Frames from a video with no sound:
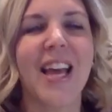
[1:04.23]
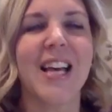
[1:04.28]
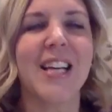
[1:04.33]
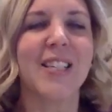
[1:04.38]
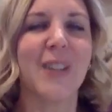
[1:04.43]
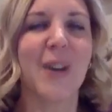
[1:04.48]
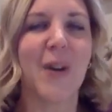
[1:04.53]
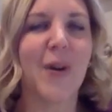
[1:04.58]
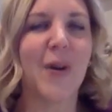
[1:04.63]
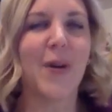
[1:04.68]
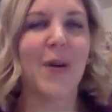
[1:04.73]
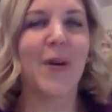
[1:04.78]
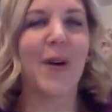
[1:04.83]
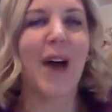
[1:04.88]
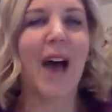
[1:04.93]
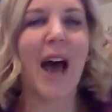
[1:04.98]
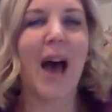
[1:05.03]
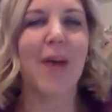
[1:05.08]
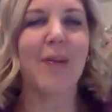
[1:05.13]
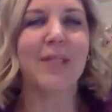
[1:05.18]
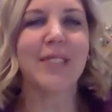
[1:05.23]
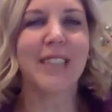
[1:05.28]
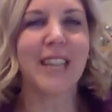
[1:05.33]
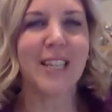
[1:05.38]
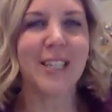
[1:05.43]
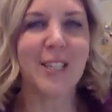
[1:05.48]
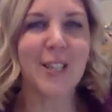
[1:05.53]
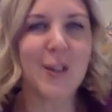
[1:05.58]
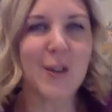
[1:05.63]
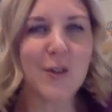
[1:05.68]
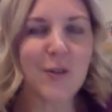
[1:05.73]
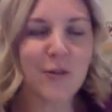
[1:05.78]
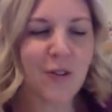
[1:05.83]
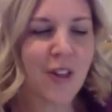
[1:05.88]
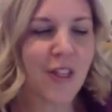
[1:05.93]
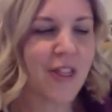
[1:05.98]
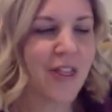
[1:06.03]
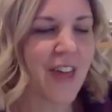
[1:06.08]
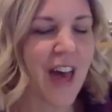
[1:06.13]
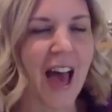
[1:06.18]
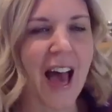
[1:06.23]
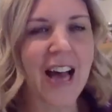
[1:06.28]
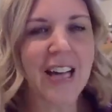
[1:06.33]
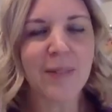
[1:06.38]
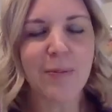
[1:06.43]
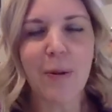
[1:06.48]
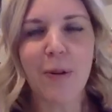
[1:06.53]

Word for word: So um, stay tuned for that.